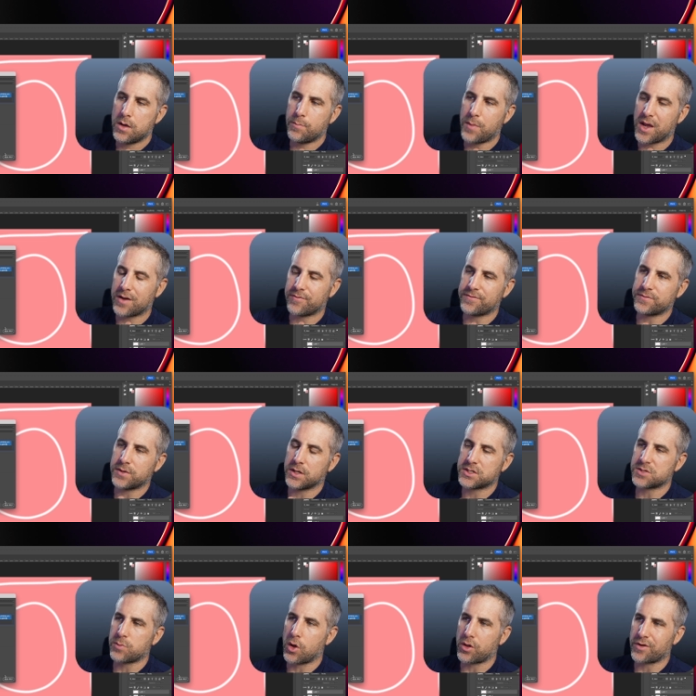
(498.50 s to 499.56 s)
make a, a
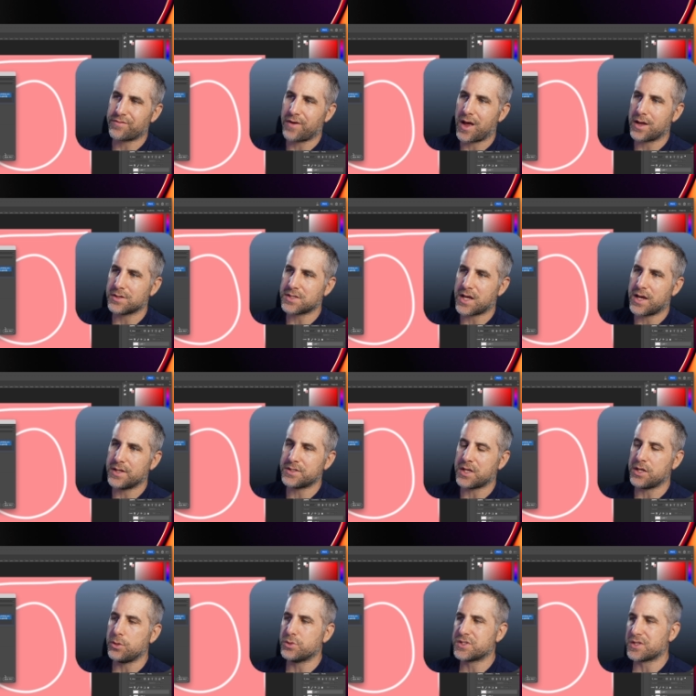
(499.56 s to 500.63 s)
smaller file size,
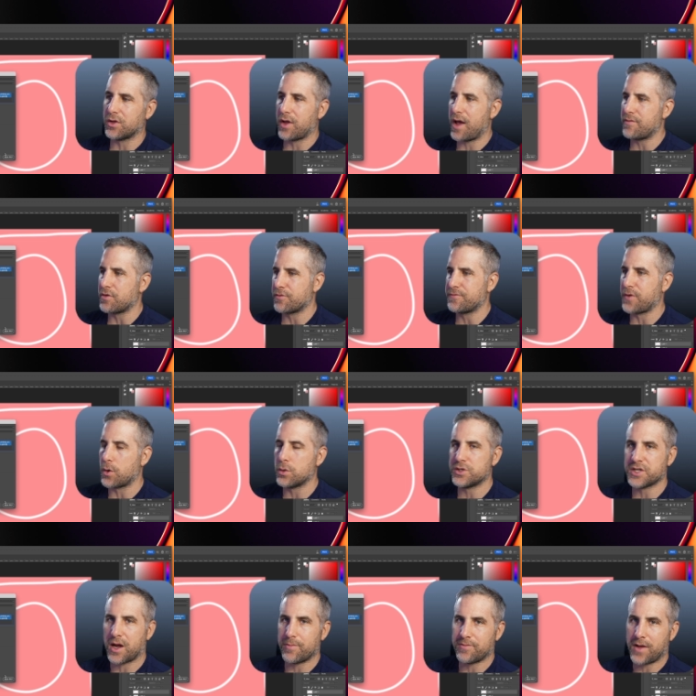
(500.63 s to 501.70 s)
and you still have your
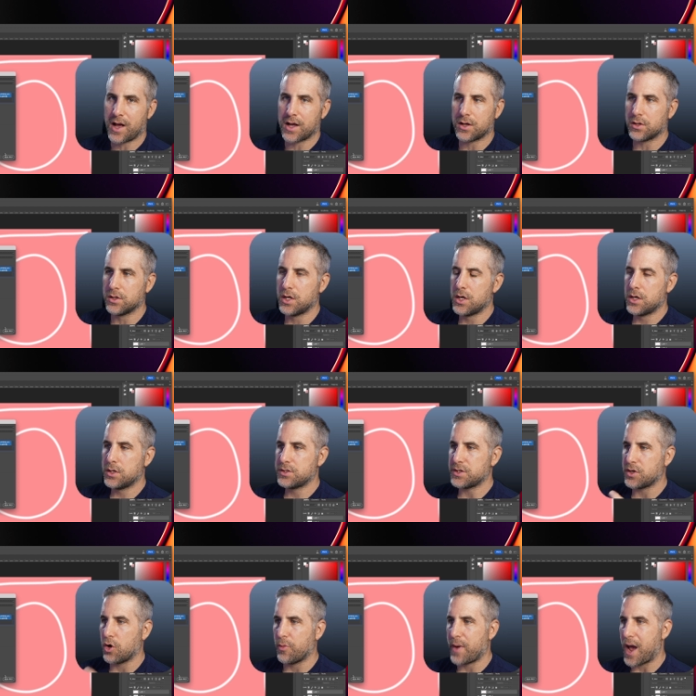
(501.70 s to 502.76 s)
Photoshop file to
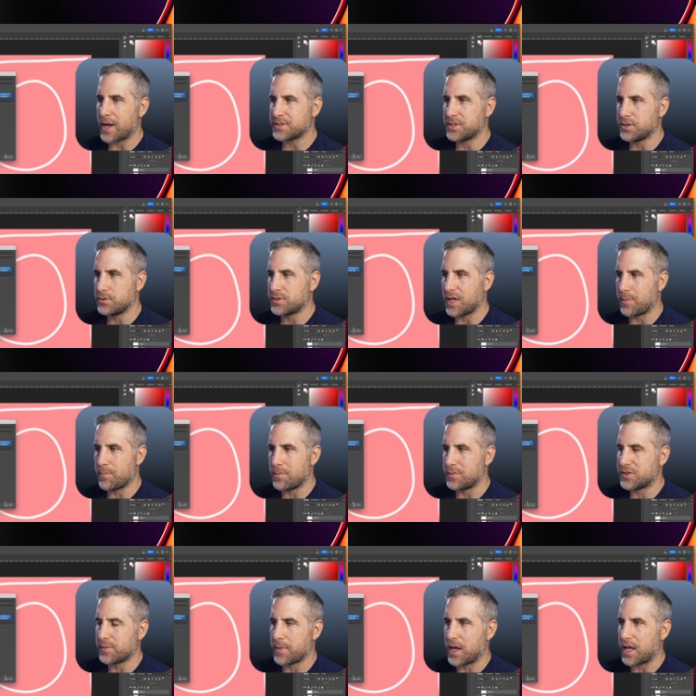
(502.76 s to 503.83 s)
go back to to
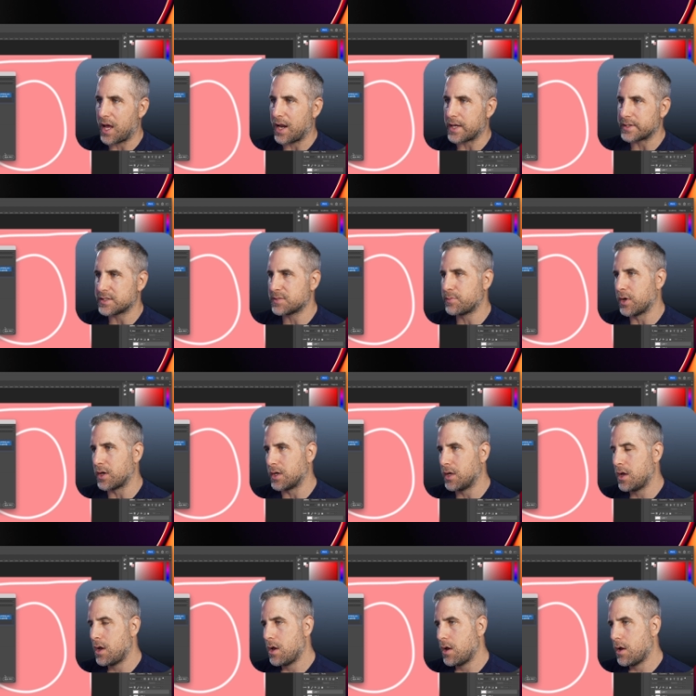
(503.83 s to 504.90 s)
to make edits. But
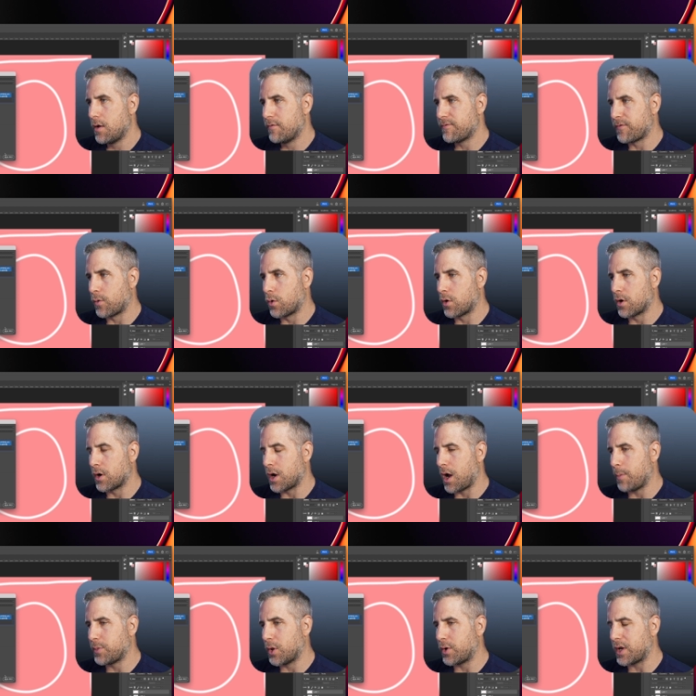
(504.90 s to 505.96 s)
for
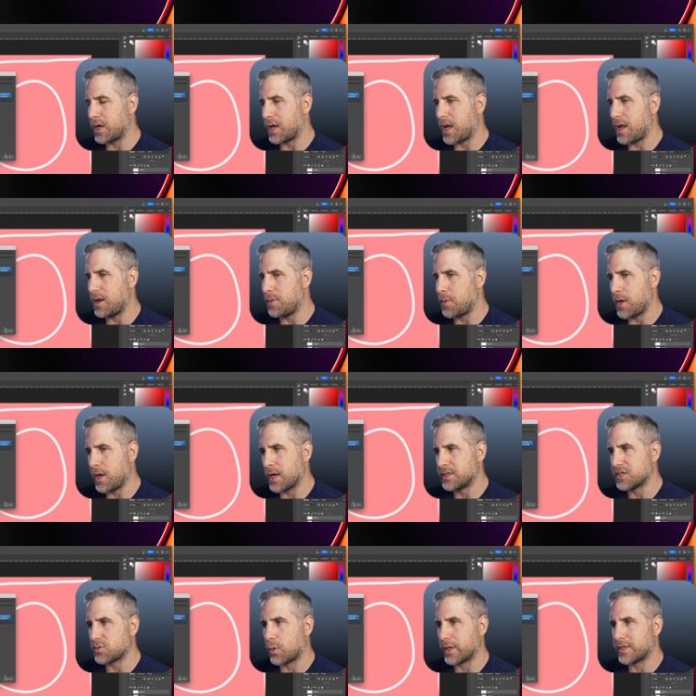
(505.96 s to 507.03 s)
uploading to KDP, I
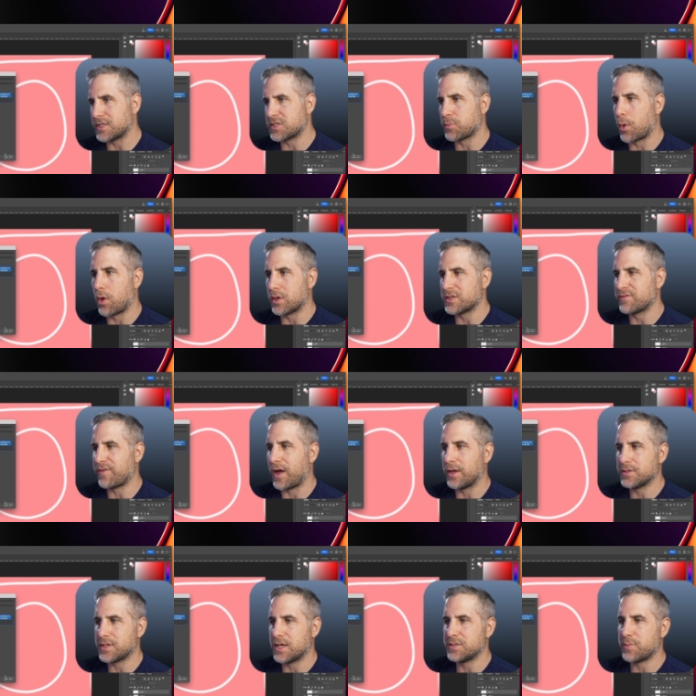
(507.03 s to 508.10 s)
just want the smallest
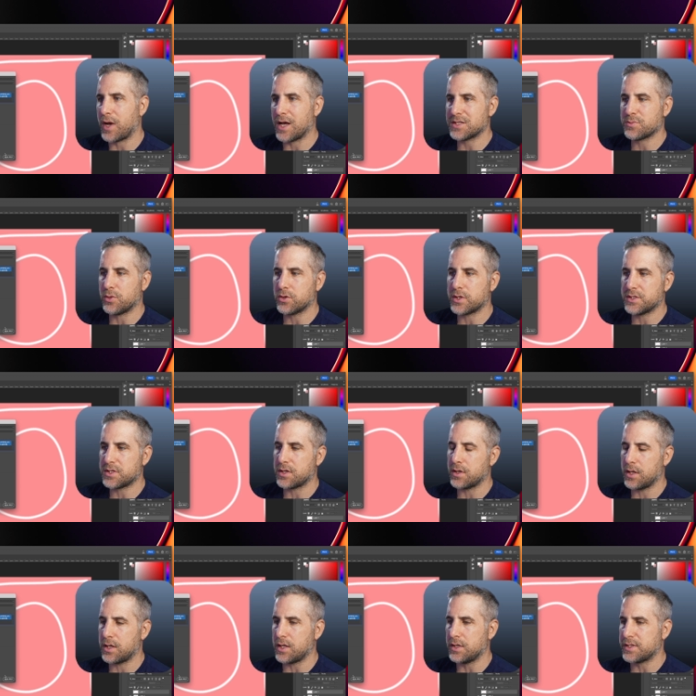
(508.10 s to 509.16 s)
file size possible because
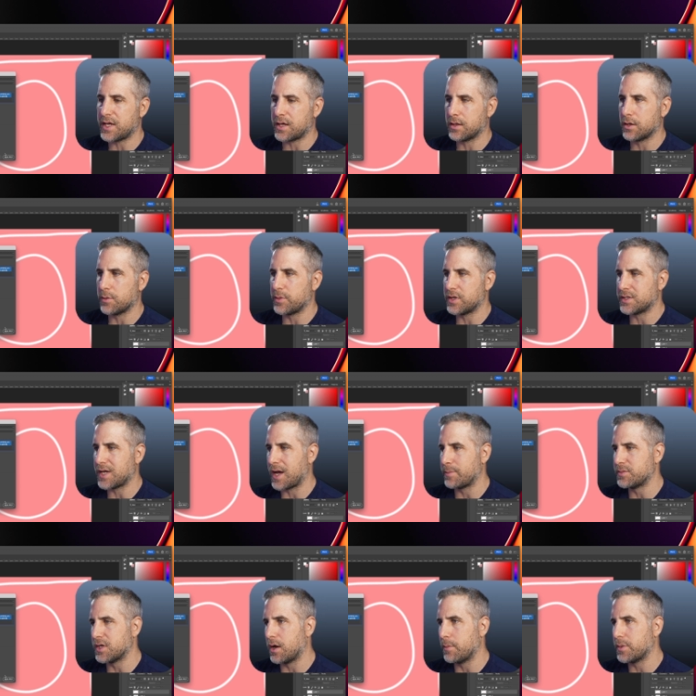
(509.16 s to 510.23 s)
it, it can take a little bit of
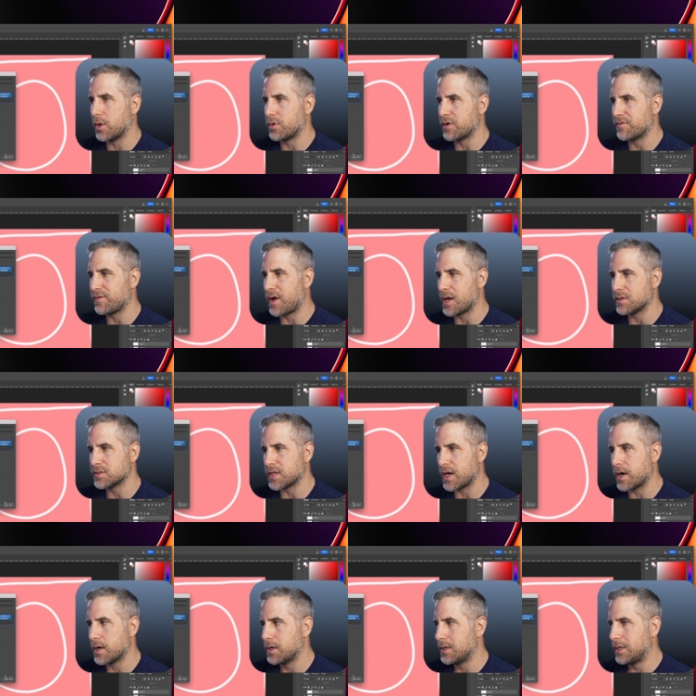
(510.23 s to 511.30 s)
time to upload your files there.